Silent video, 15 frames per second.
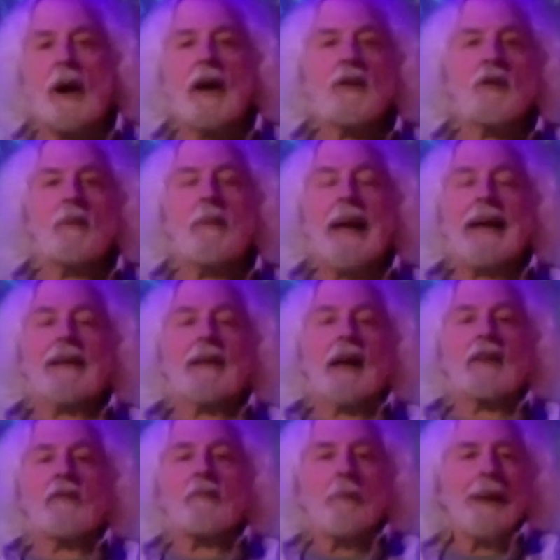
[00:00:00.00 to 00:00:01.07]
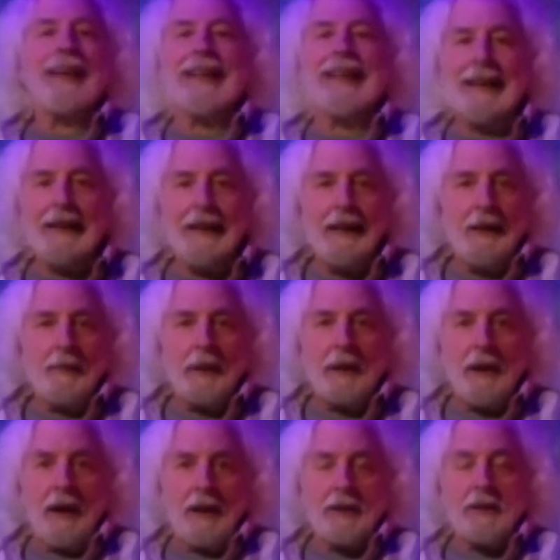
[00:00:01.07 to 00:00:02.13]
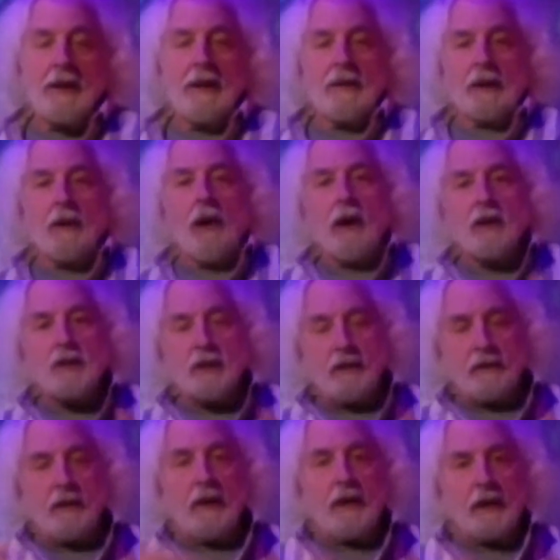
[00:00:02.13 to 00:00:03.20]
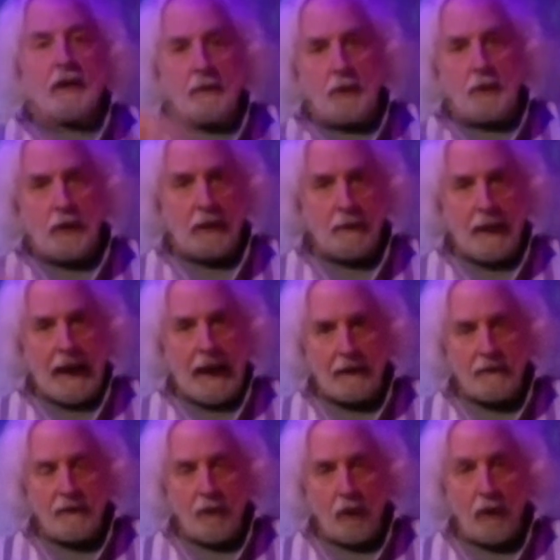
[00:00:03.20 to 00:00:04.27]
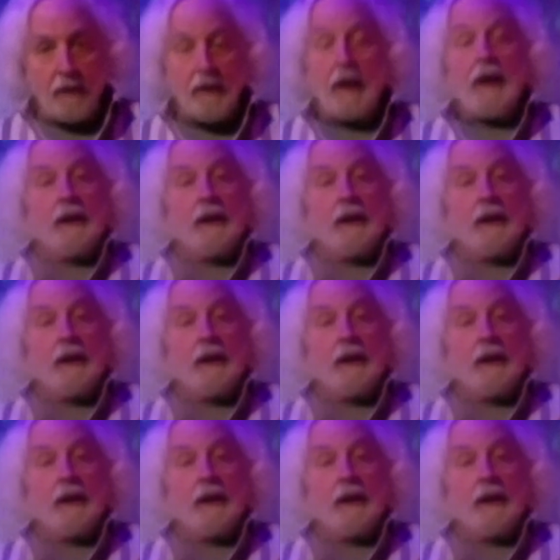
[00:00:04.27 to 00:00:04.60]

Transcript: to make a lot of money, because the cost of commuting back and forth,